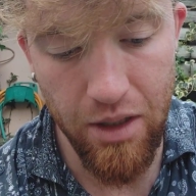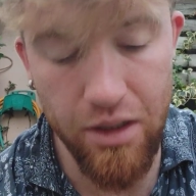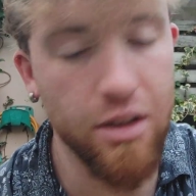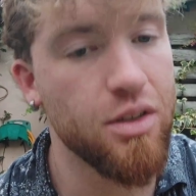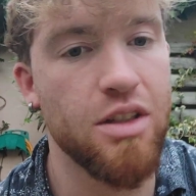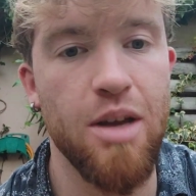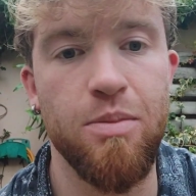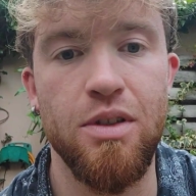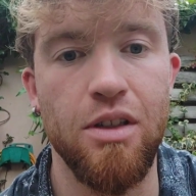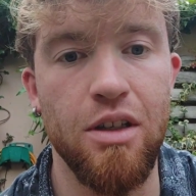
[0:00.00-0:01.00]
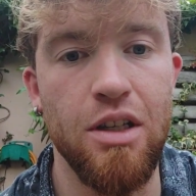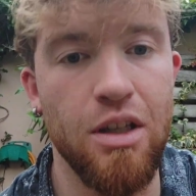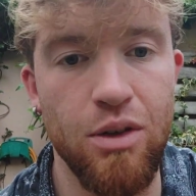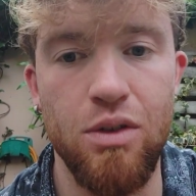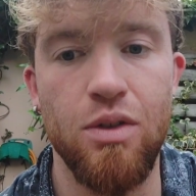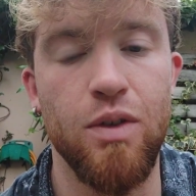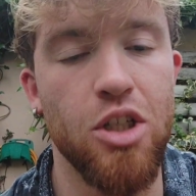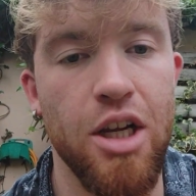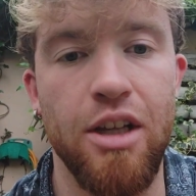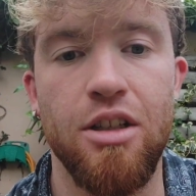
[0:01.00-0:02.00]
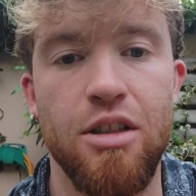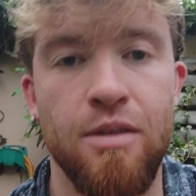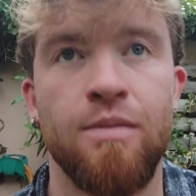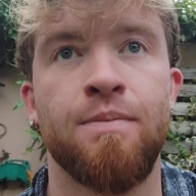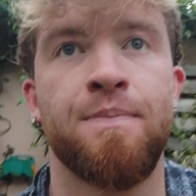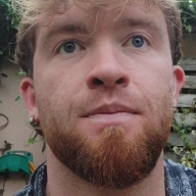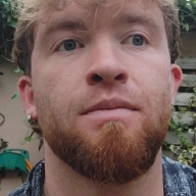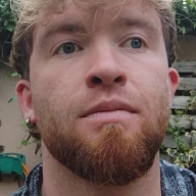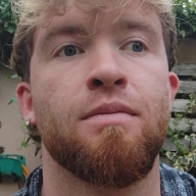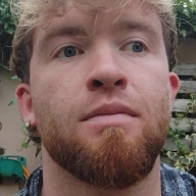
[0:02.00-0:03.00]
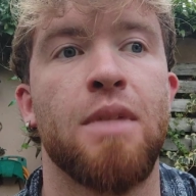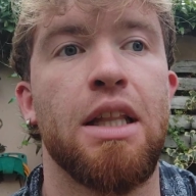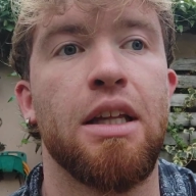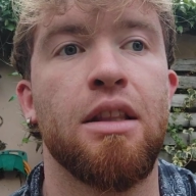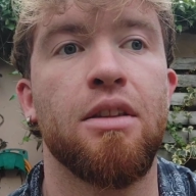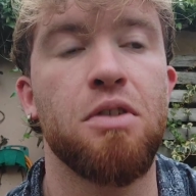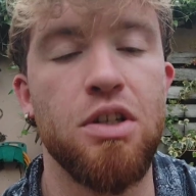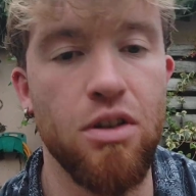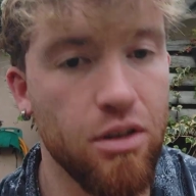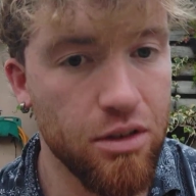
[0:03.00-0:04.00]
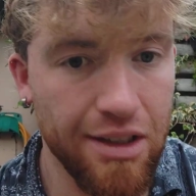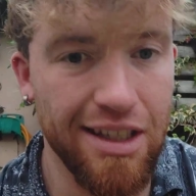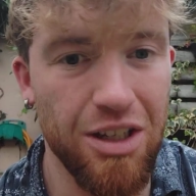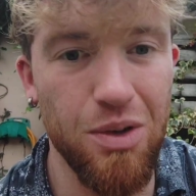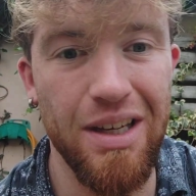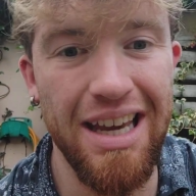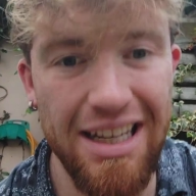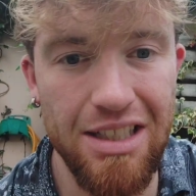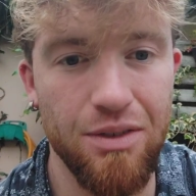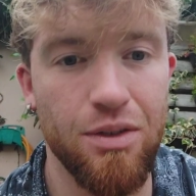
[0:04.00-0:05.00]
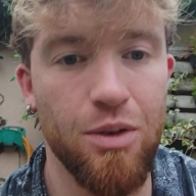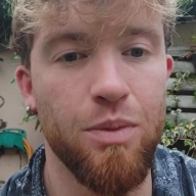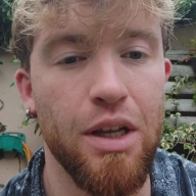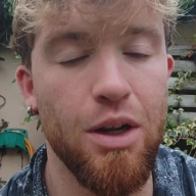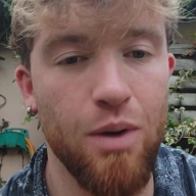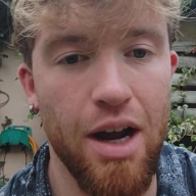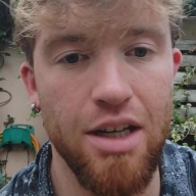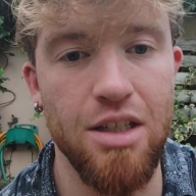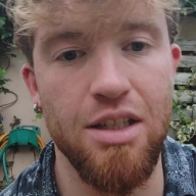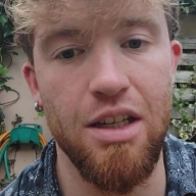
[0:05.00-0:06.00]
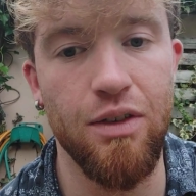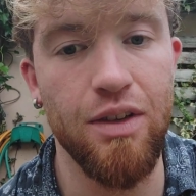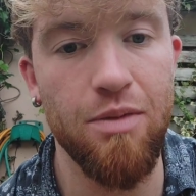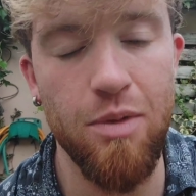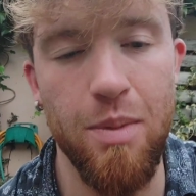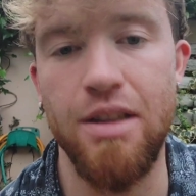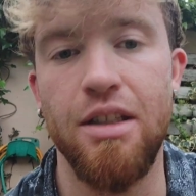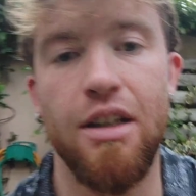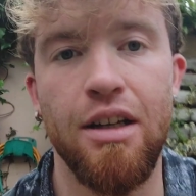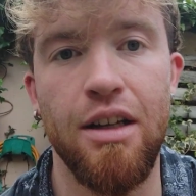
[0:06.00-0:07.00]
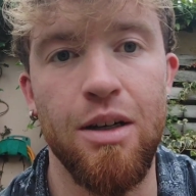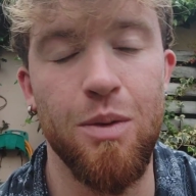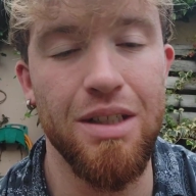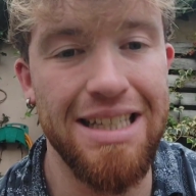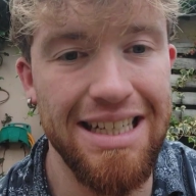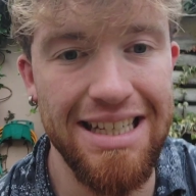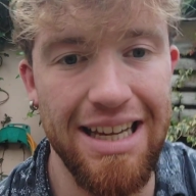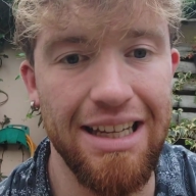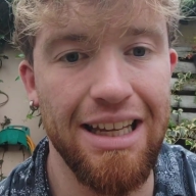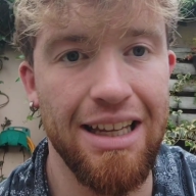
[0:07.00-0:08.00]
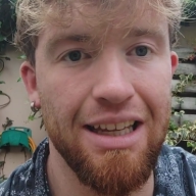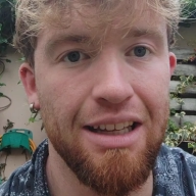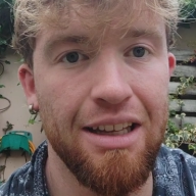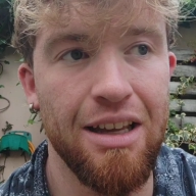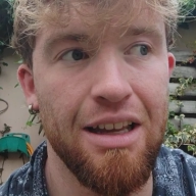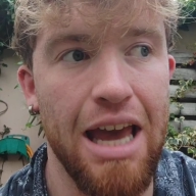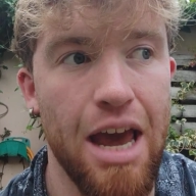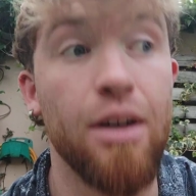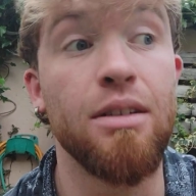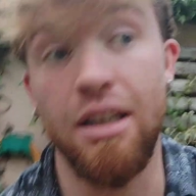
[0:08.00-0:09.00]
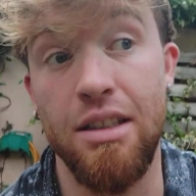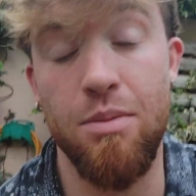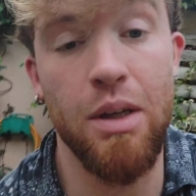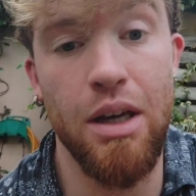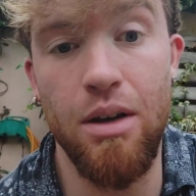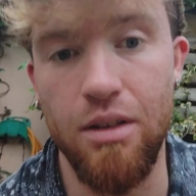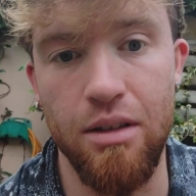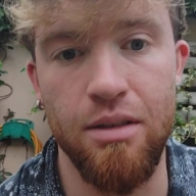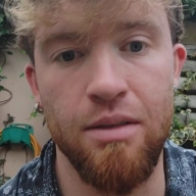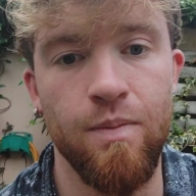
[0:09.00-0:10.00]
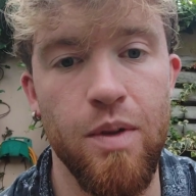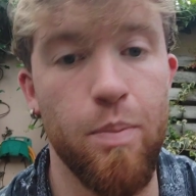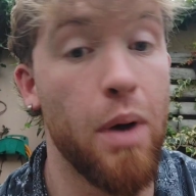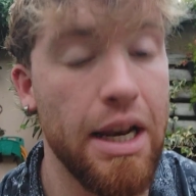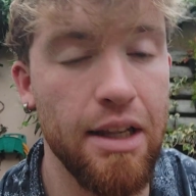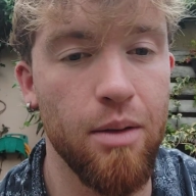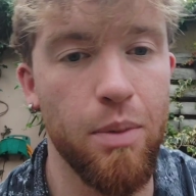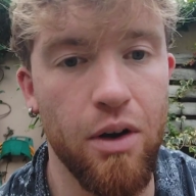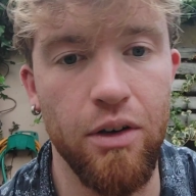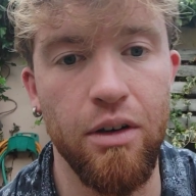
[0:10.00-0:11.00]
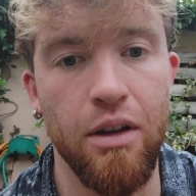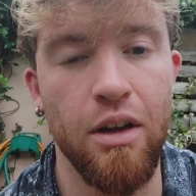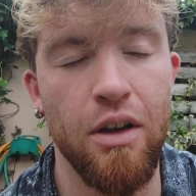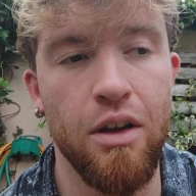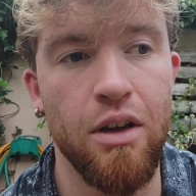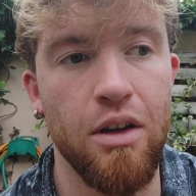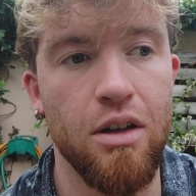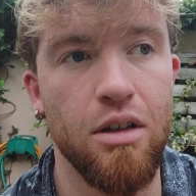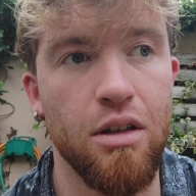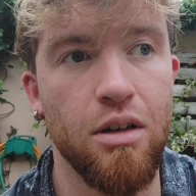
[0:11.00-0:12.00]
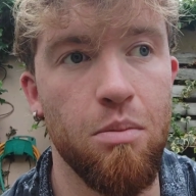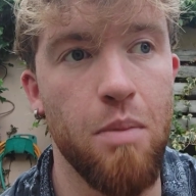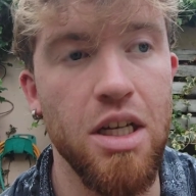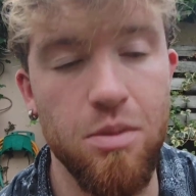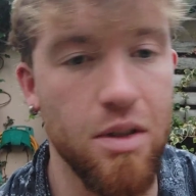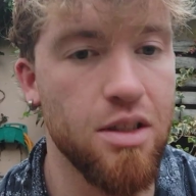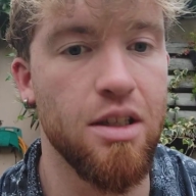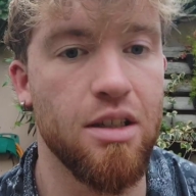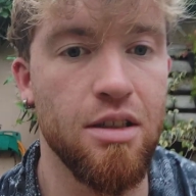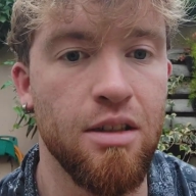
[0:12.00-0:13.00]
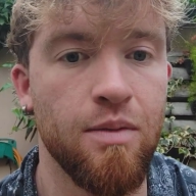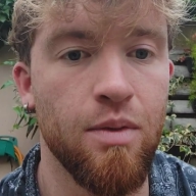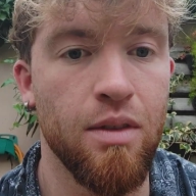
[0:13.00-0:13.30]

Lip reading: All those steps you can use for change. And then the result that you get from the new actions that you've implemented will dictate how things have been going, depending upon your measurement sticks.